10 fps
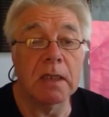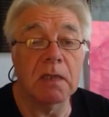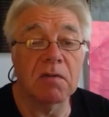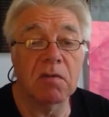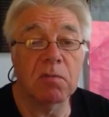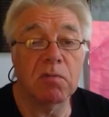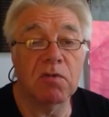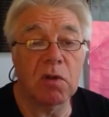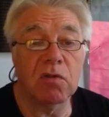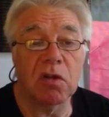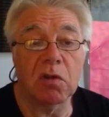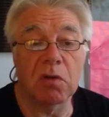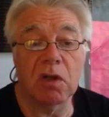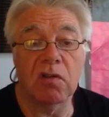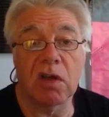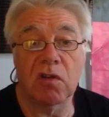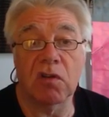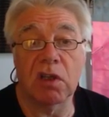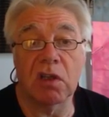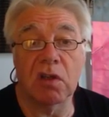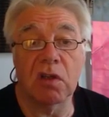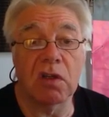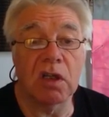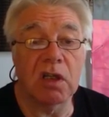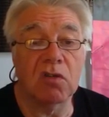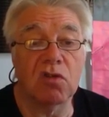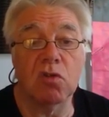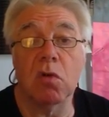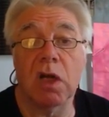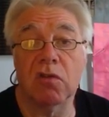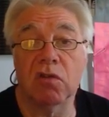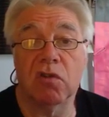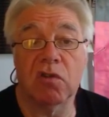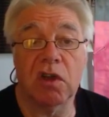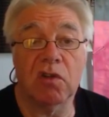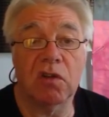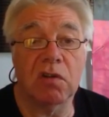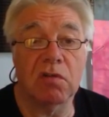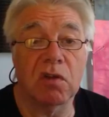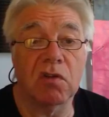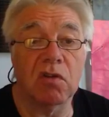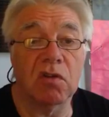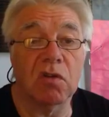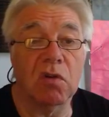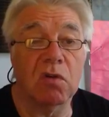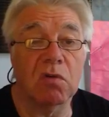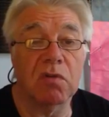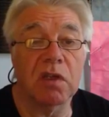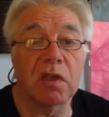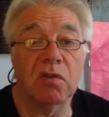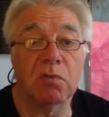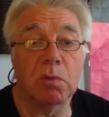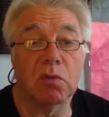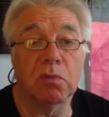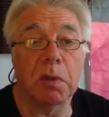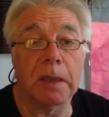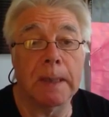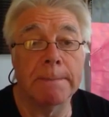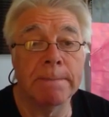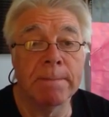The photo is actually the 200cc version of their sports bike.